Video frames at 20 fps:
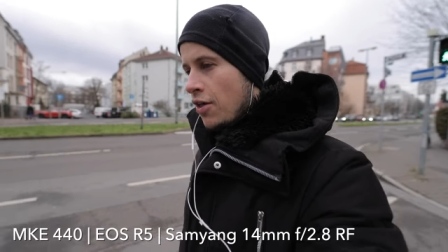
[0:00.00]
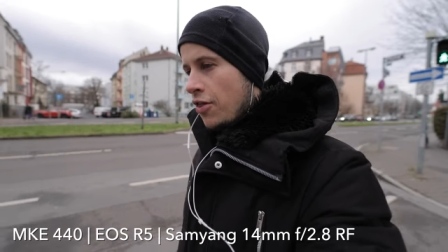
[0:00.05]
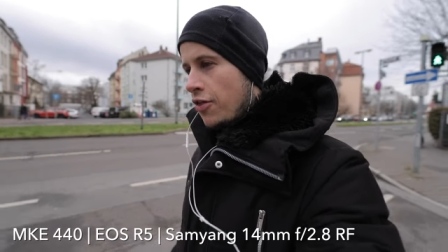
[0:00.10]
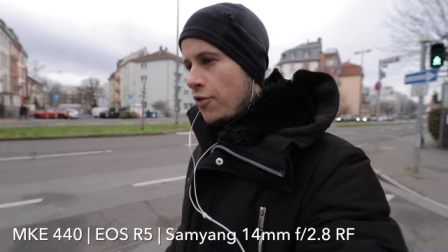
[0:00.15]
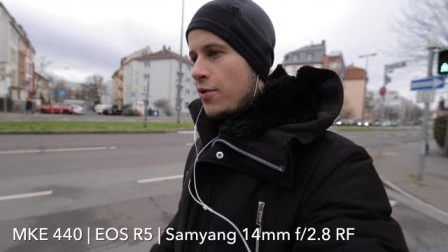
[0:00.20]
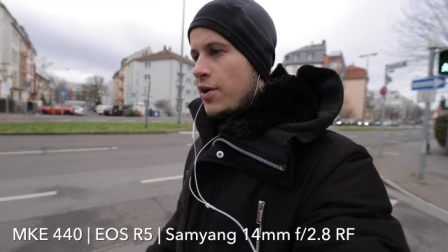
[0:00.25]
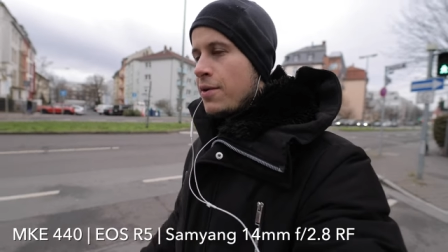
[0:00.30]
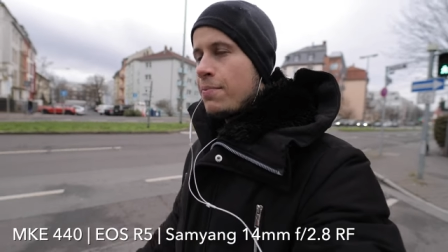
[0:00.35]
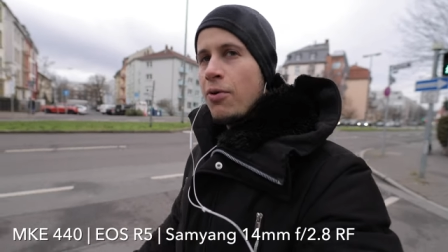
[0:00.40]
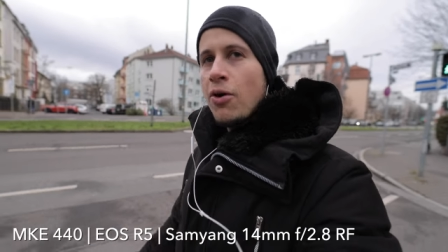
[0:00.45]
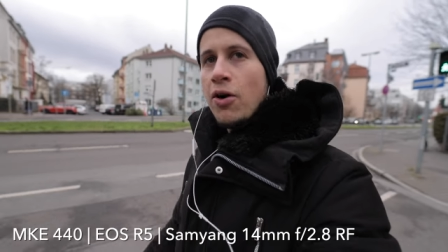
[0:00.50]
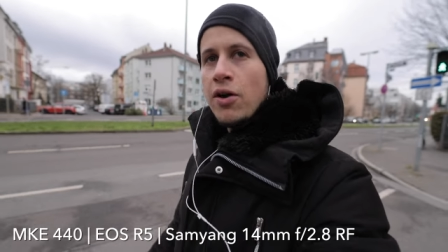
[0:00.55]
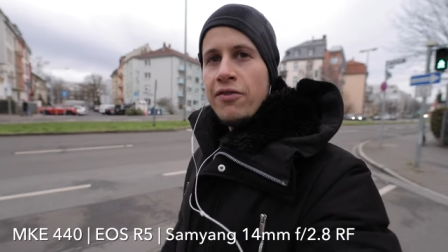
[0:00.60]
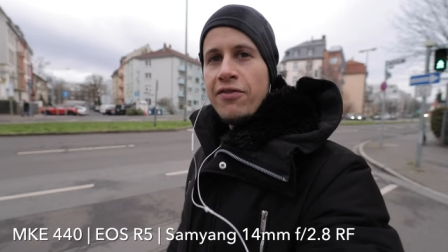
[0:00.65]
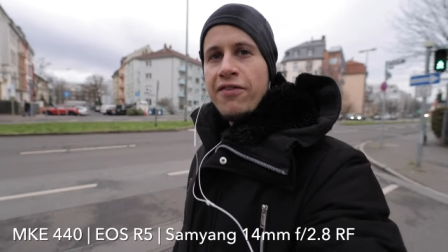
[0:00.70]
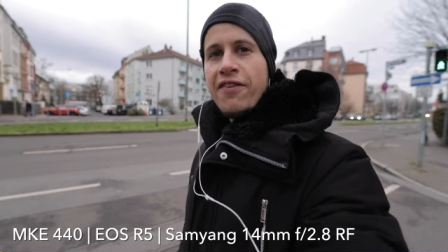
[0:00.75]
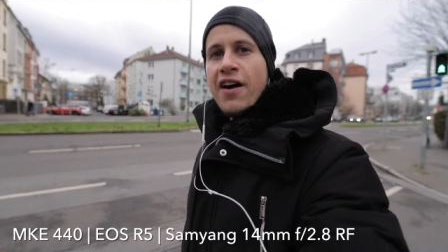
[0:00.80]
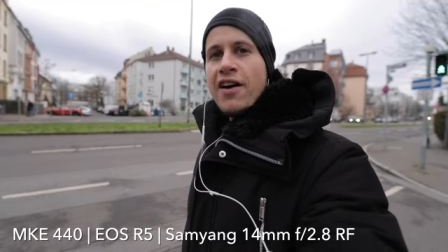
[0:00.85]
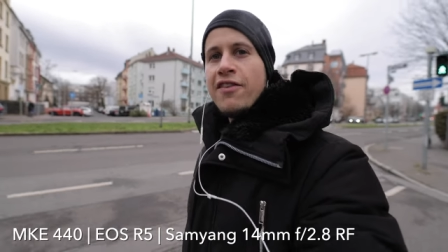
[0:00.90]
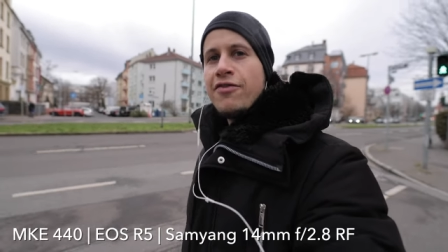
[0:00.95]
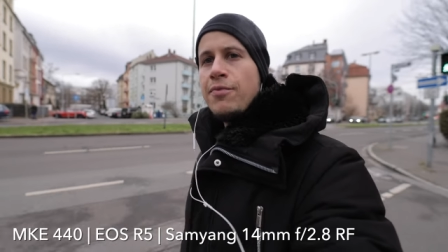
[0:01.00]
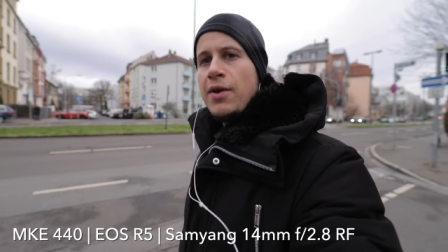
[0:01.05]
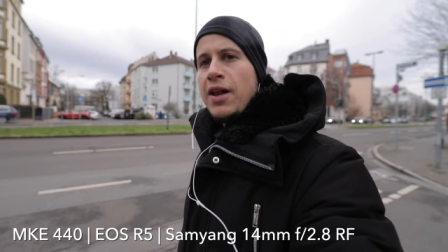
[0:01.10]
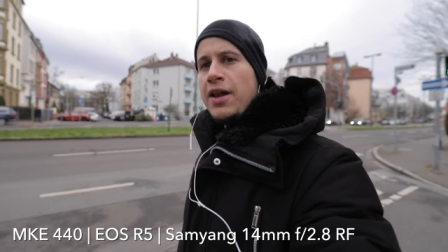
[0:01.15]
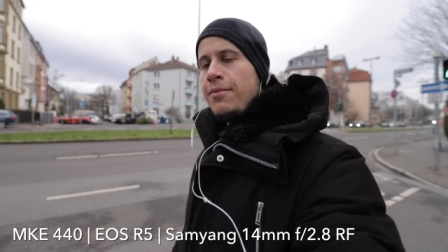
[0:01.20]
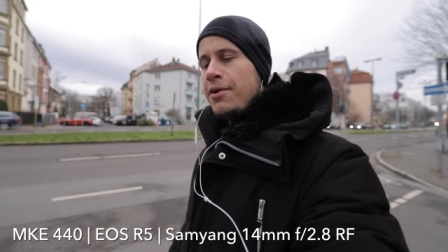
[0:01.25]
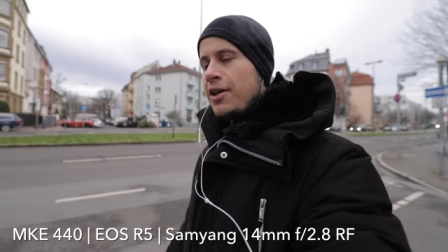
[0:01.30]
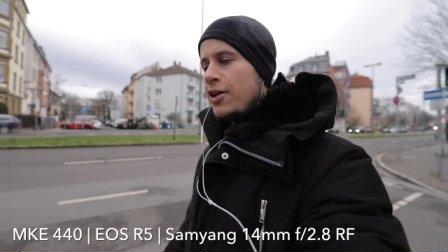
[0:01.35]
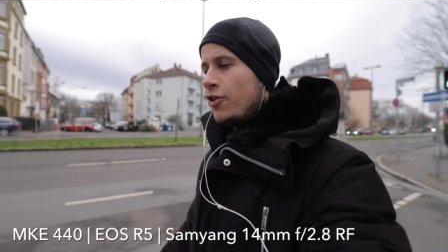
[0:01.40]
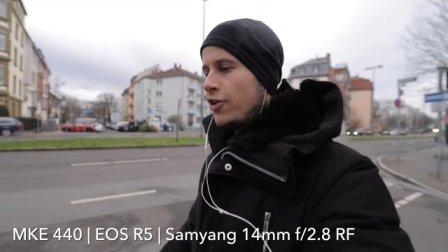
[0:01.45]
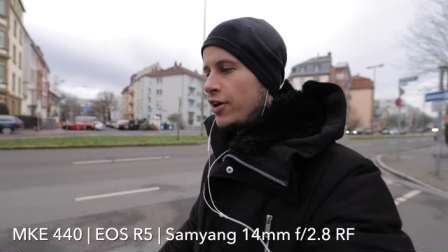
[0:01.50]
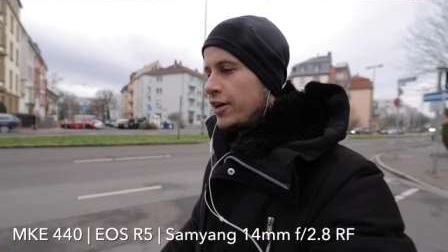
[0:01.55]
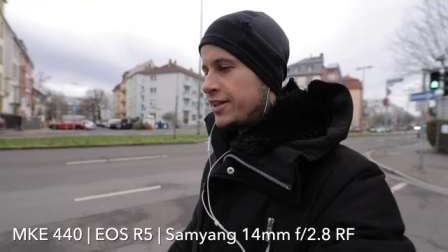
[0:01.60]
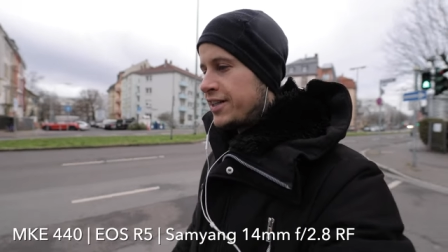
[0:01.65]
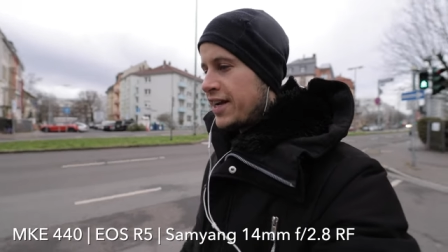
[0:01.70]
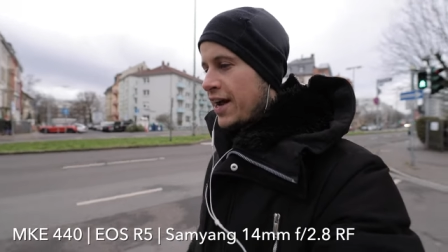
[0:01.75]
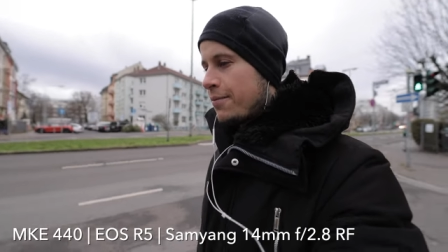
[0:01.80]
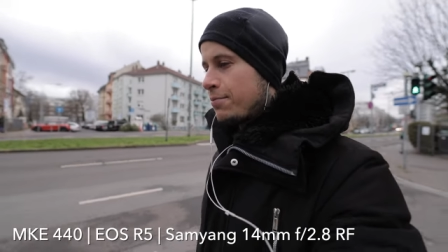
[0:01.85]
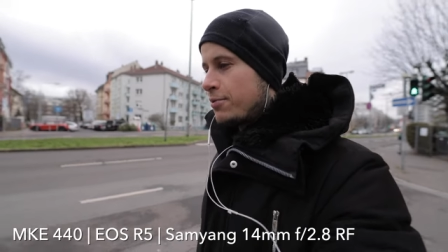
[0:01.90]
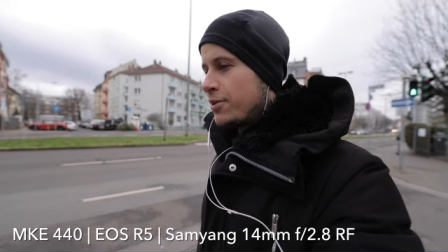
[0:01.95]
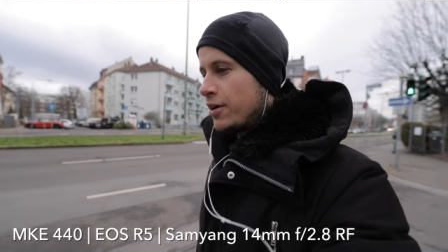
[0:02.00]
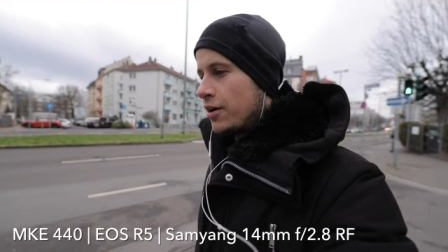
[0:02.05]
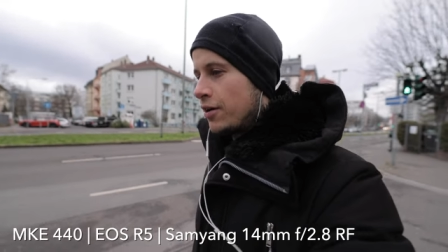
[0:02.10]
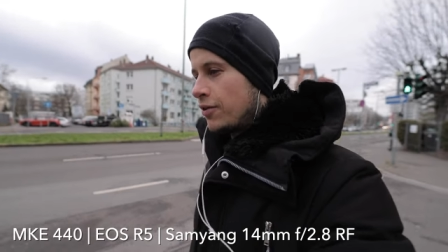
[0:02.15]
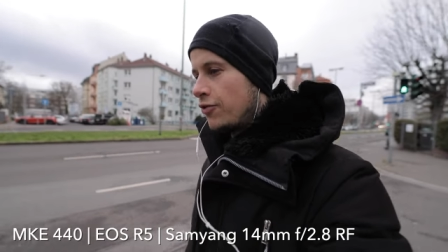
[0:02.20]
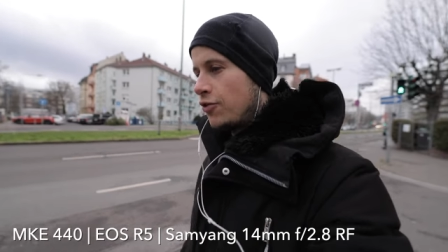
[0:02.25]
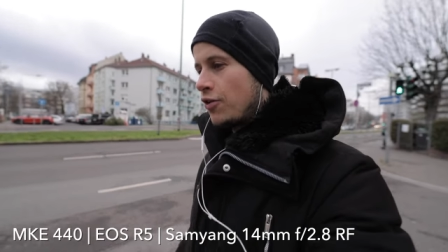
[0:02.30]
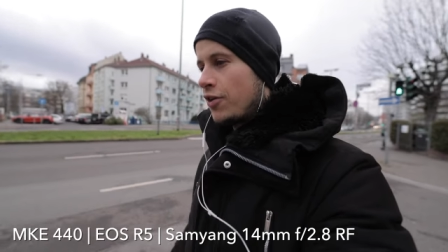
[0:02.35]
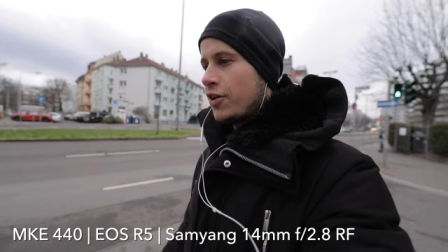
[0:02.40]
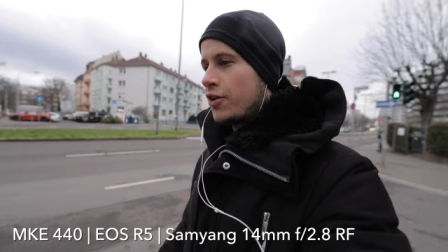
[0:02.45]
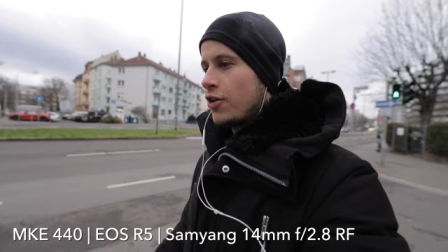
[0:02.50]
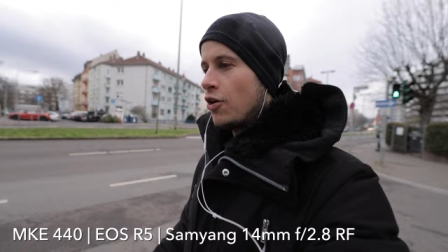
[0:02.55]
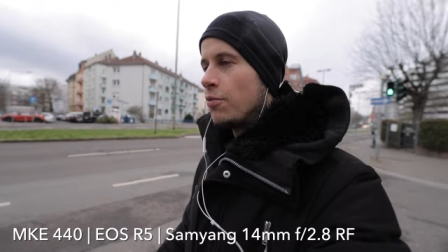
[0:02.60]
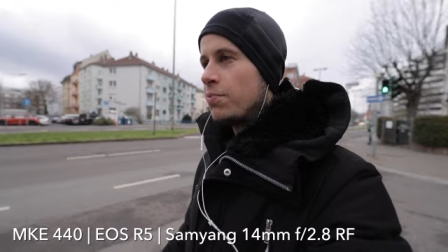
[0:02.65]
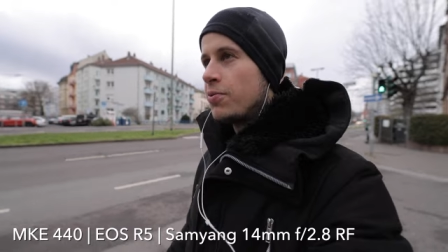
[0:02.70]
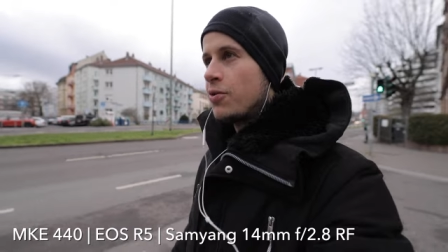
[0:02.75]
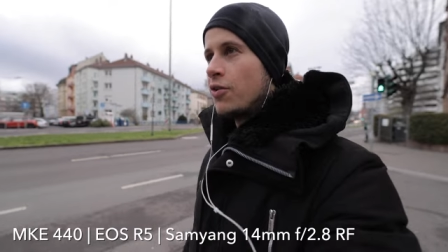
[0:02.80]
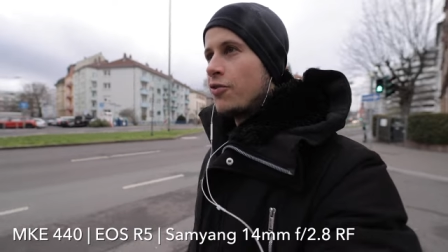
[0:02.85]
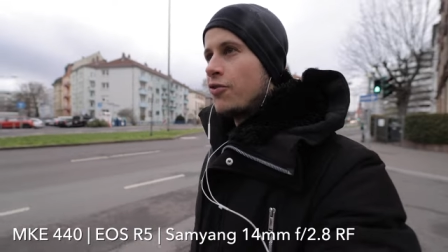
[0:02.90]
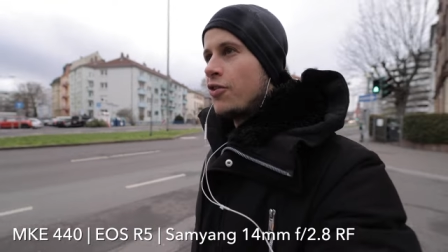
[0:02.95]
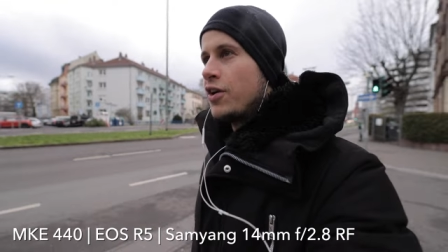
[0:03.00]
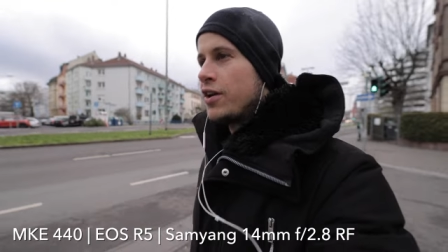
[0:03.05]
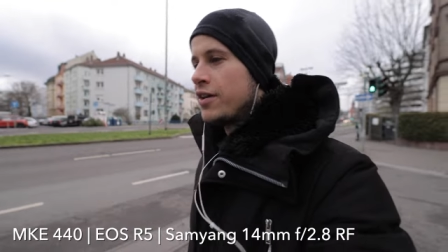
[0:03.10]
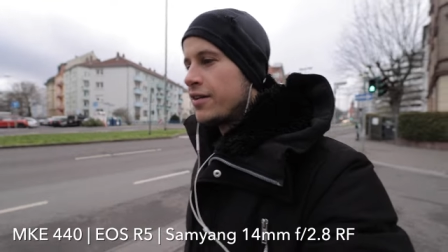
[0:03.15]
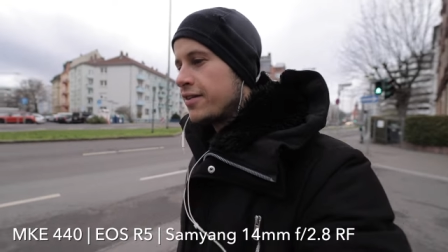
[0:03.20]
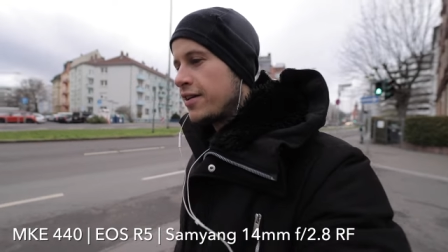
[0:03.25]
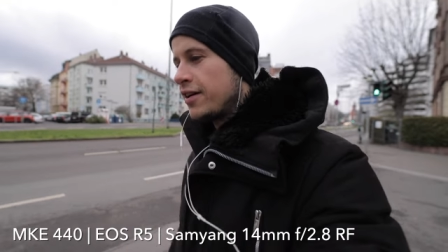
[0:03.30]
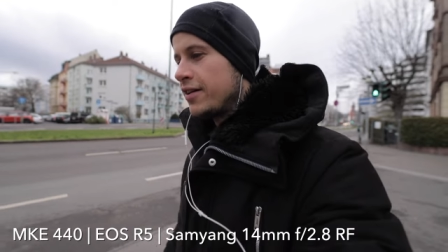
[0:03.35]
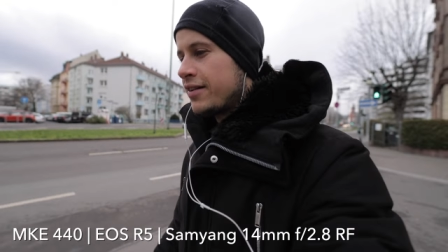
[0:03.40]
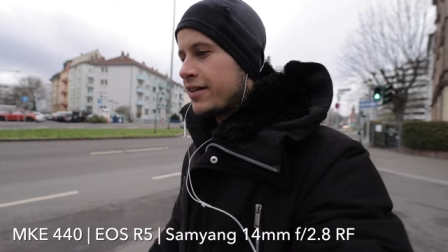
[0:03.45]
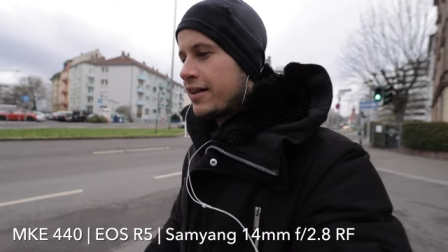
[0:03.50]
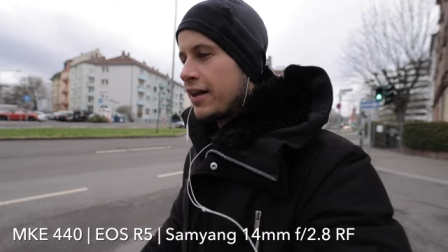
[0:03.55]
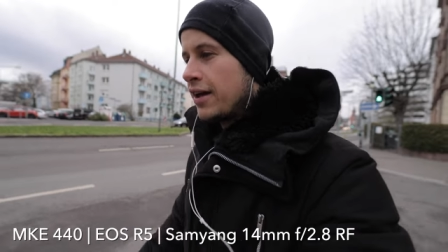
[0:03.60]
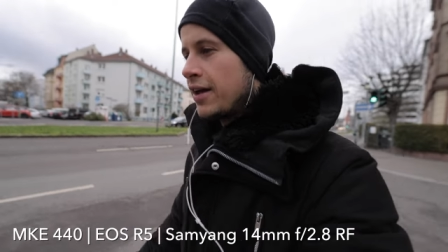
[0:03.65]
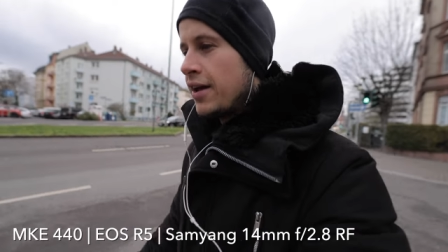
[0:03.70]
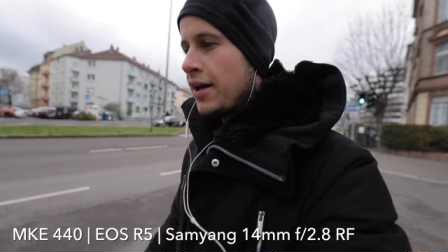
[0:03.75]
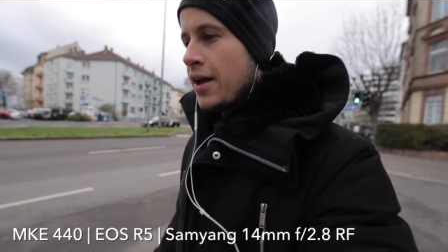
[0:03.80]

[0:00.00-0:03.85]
three point five millimeter adapter for the GoPro, for instance.